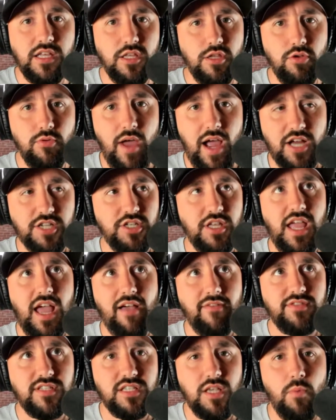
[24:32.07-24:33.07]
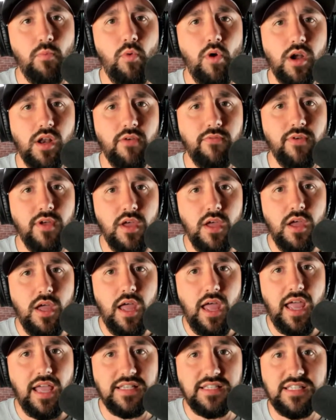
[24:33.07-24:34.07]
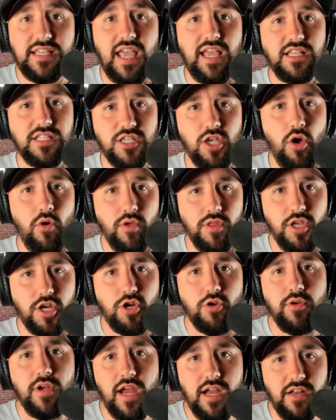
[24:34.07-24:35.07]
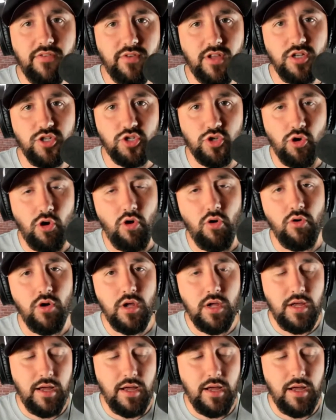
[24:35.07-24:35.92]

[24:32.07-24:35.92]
You actually have somewhat of a say-so in the creative control,